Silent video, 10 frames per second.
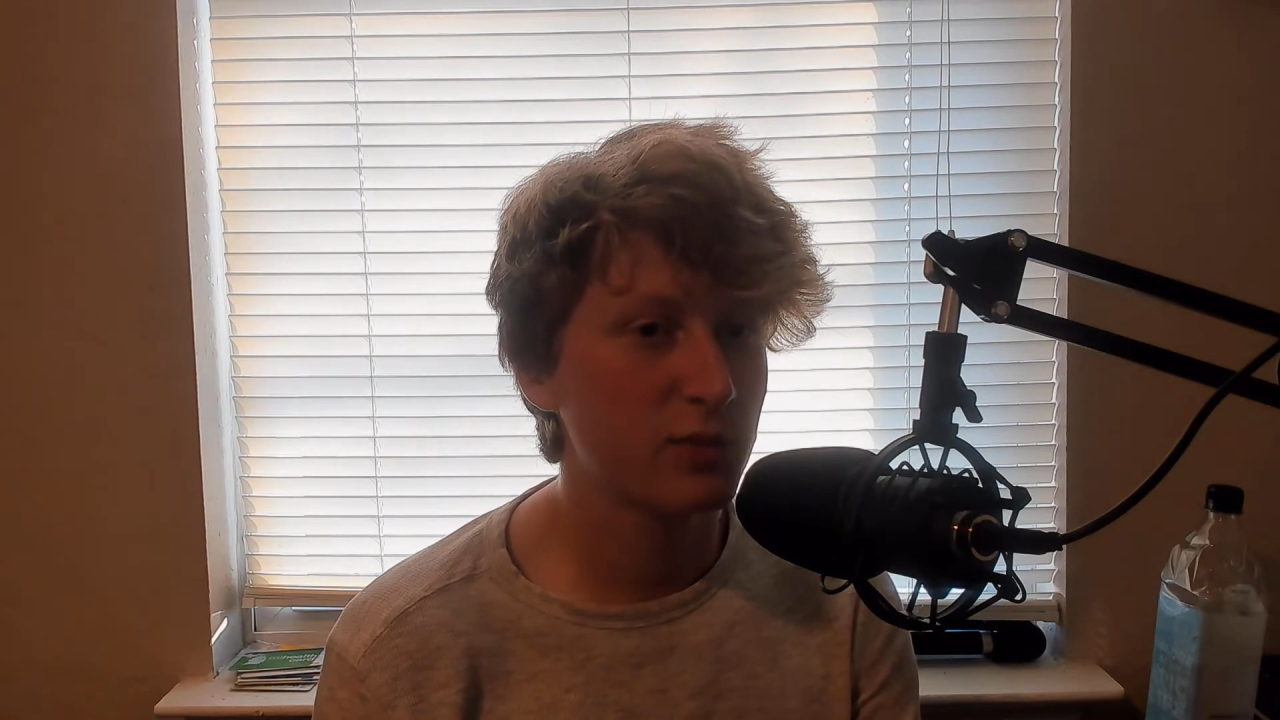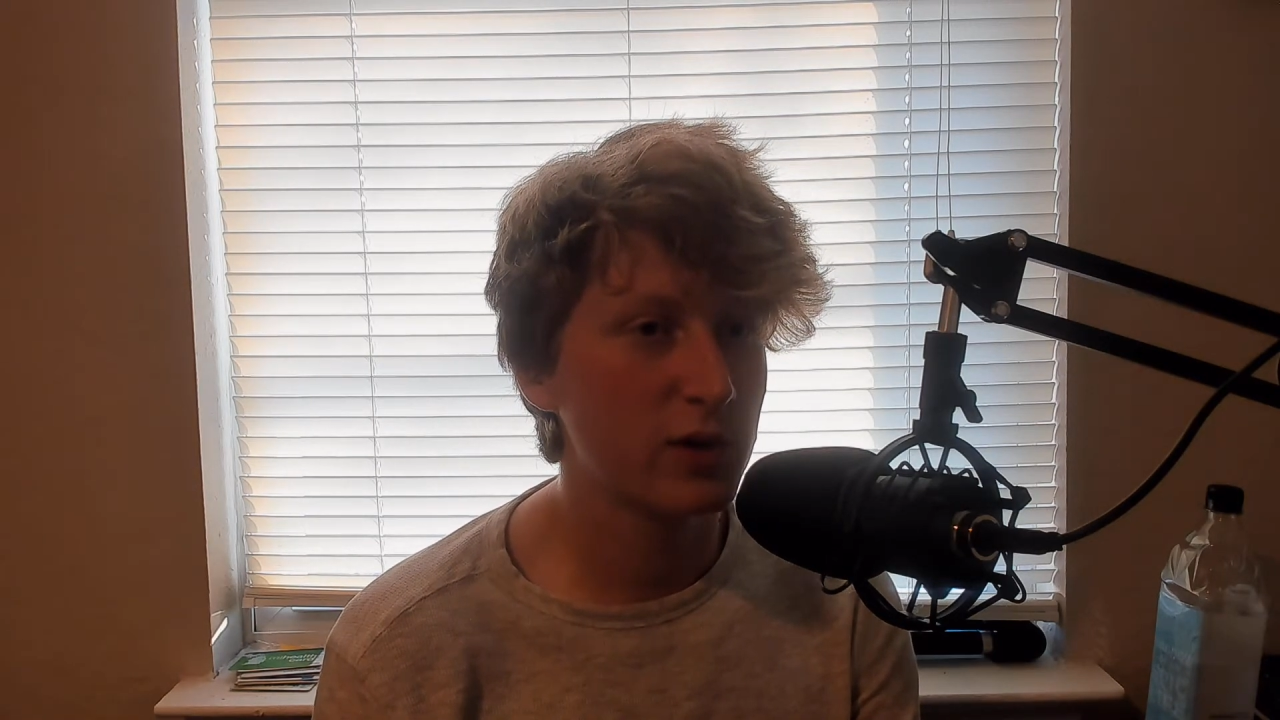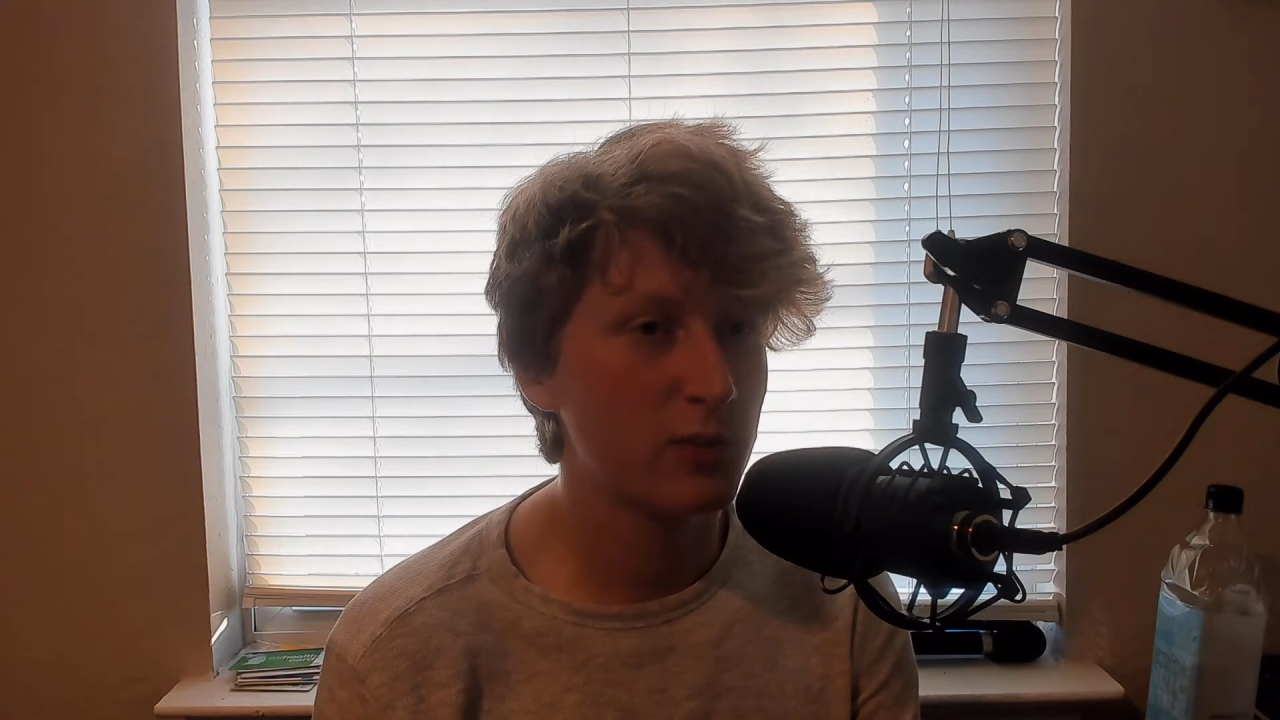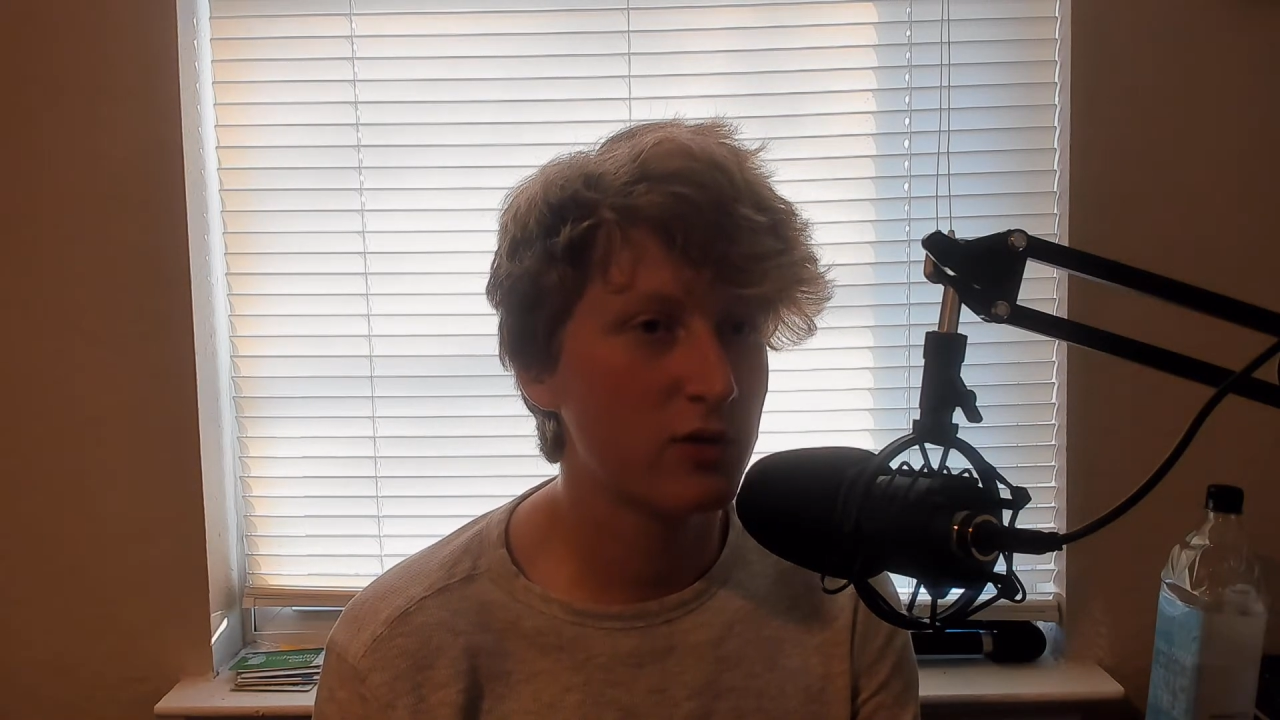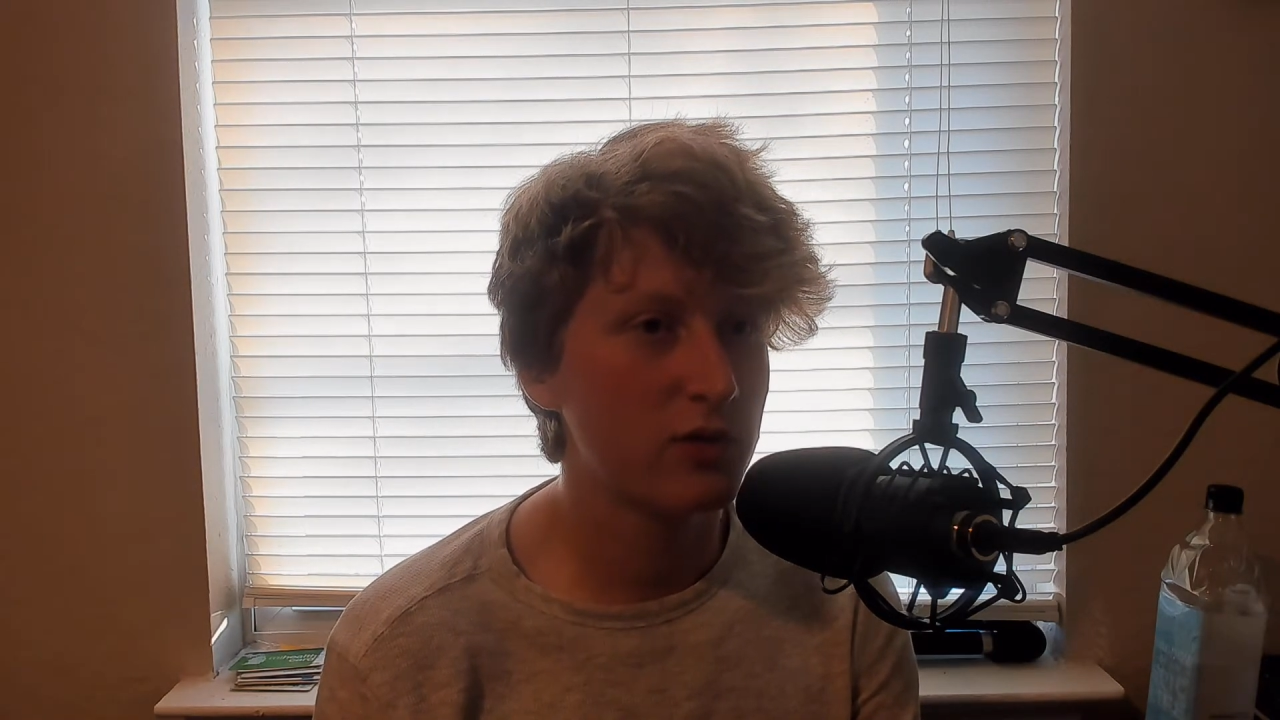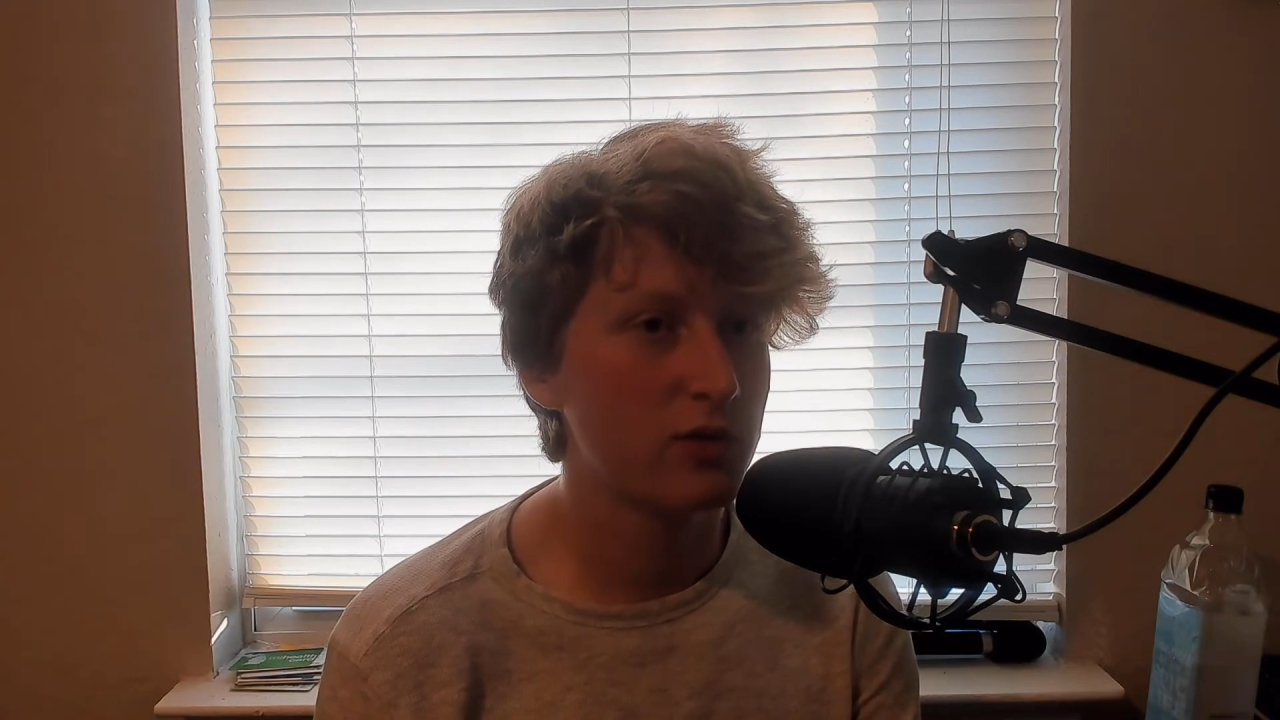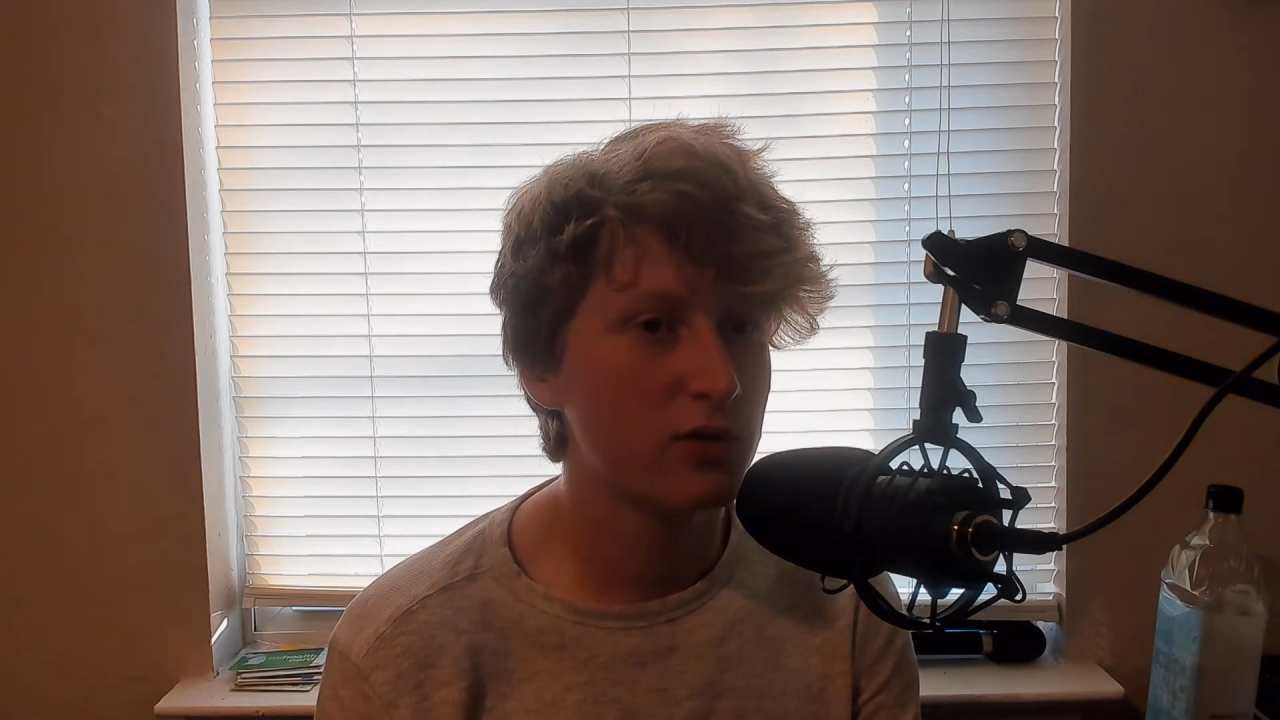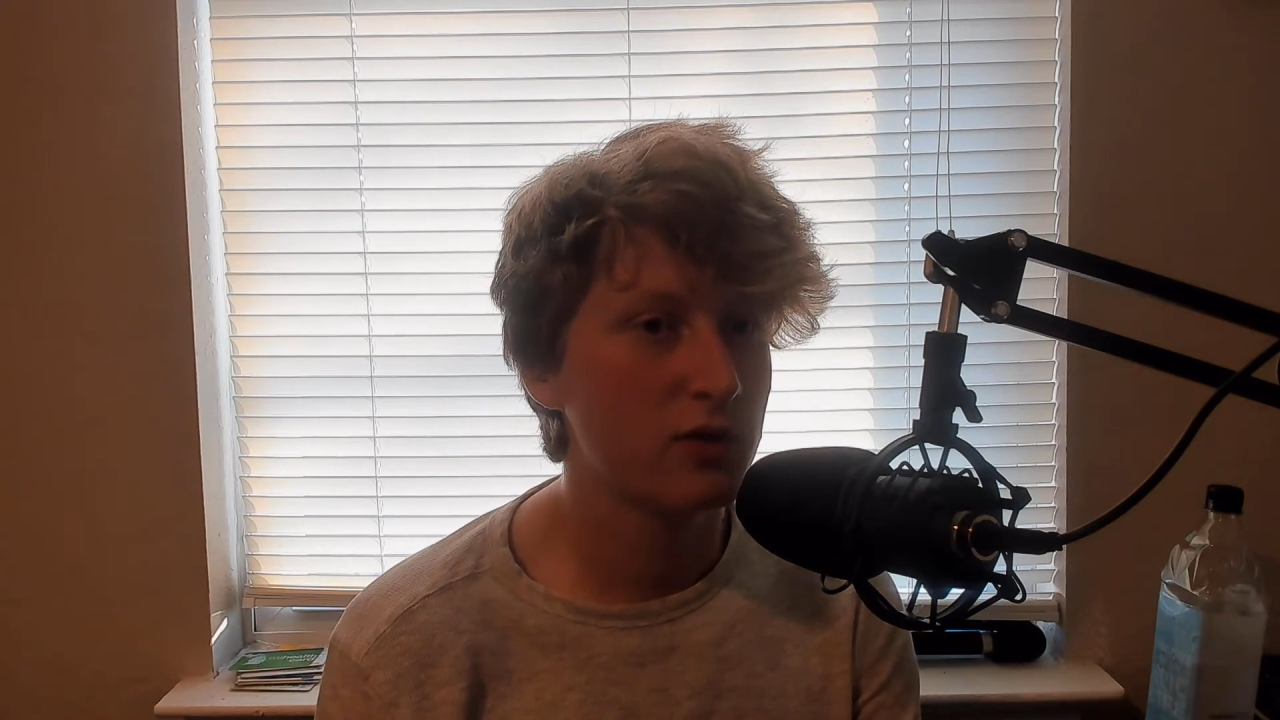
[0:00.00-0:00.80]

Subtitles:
people